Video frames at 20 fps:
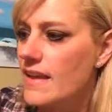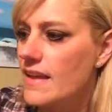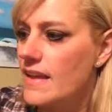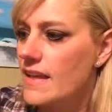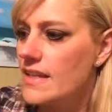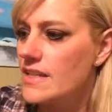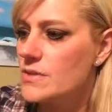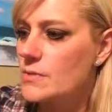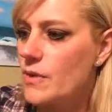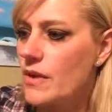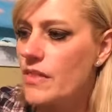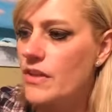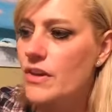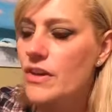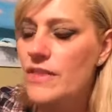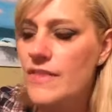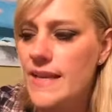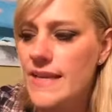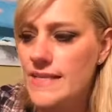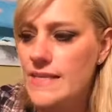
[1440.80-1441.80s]
It's one of the good
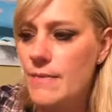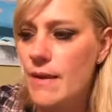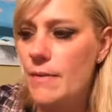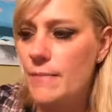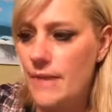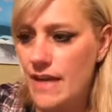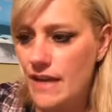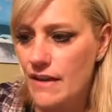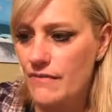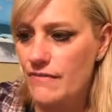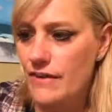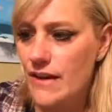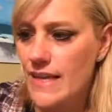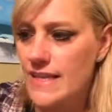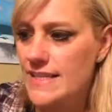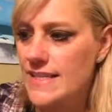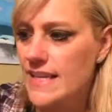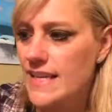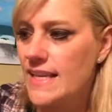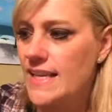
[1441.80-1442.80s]
things about being a
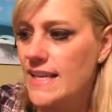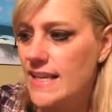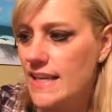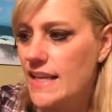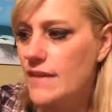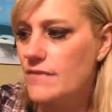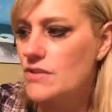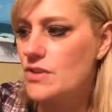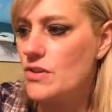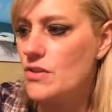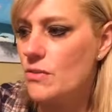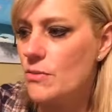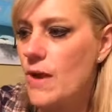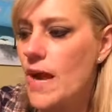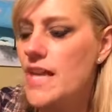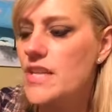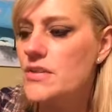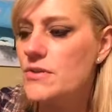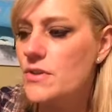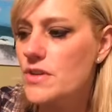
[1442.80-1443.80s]
friend. It gives you the
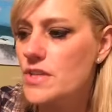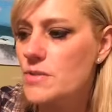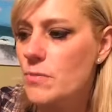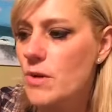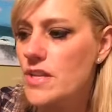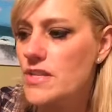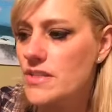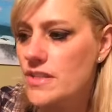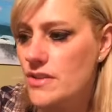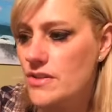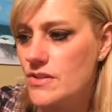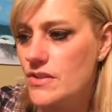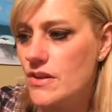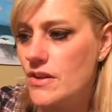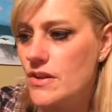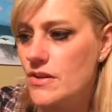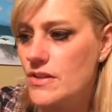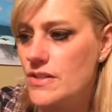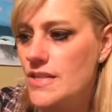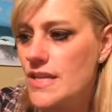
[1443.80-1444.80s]
right to express
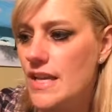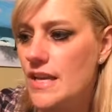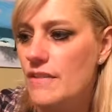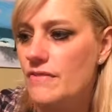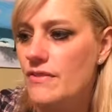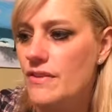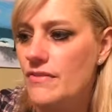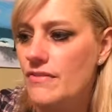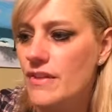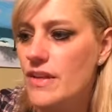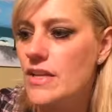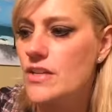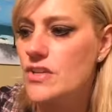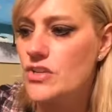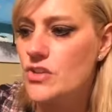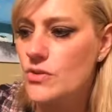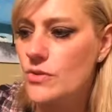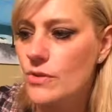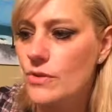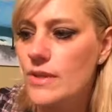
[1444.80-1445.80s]
concerns, and if your friend is
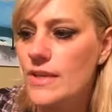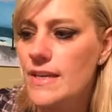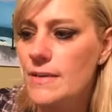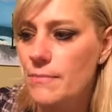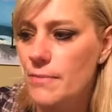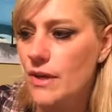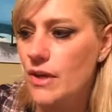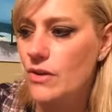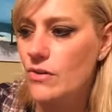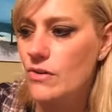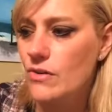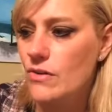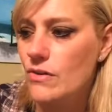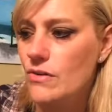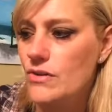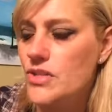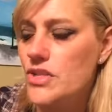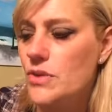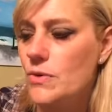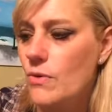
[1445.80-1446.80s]
truly a big girl,
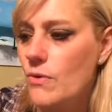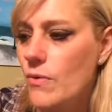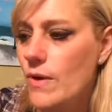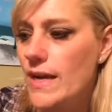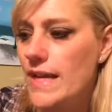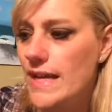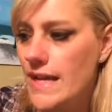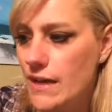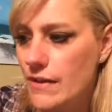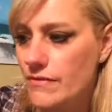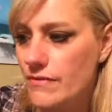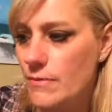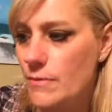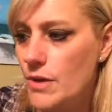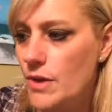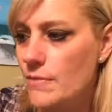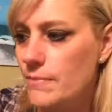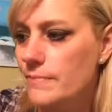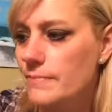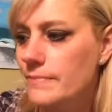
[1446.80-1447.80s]
she will want to hear from
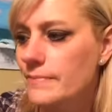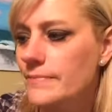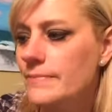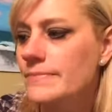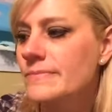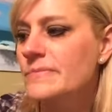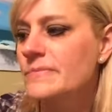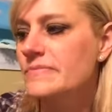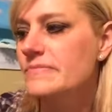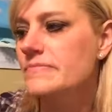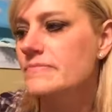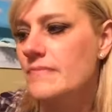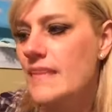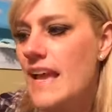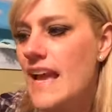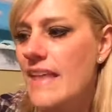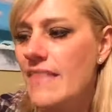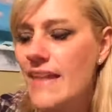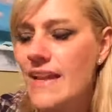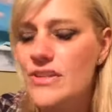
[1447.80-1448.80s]
you.
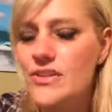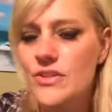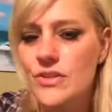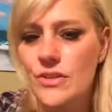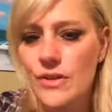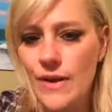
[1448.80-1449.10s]
And that's true.